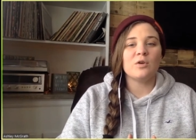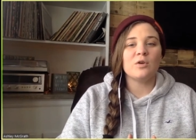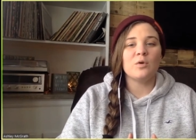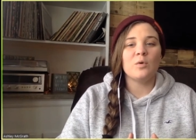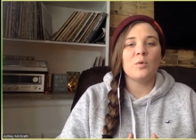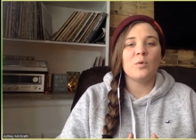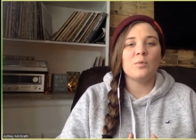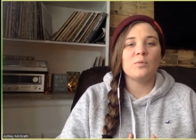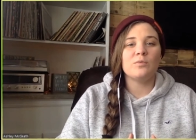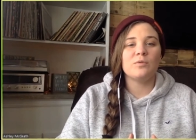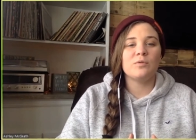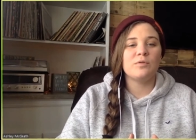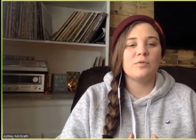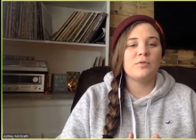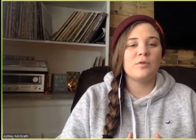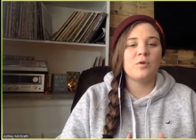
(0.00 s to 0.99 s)
who
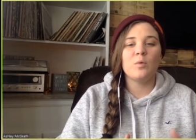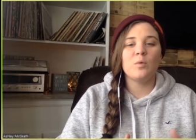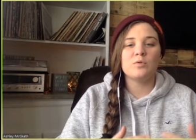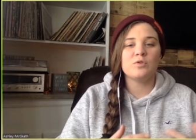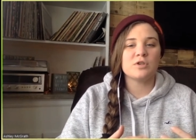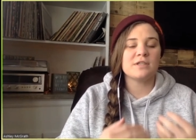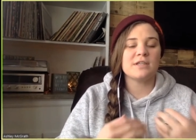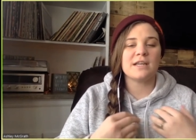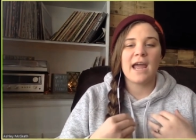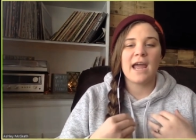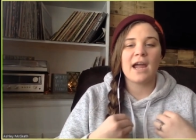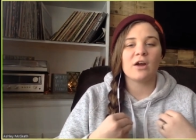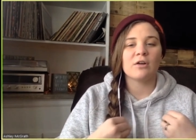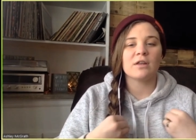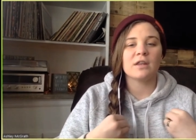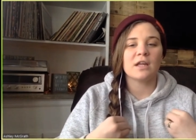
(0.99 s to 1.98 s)
just
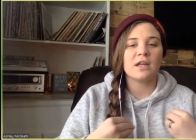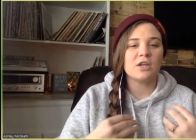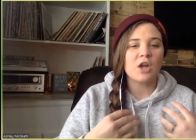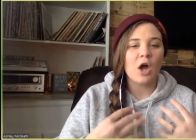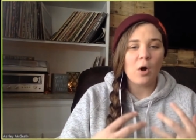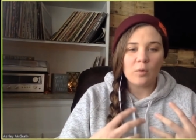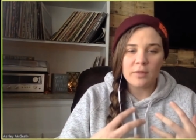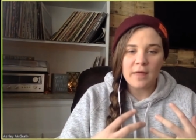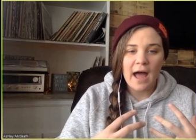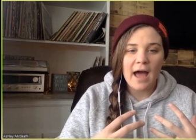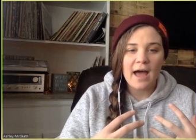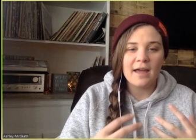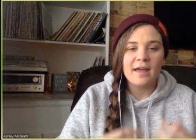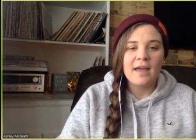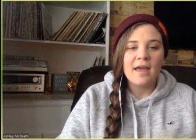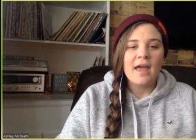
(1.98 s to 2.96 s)
inherently know that,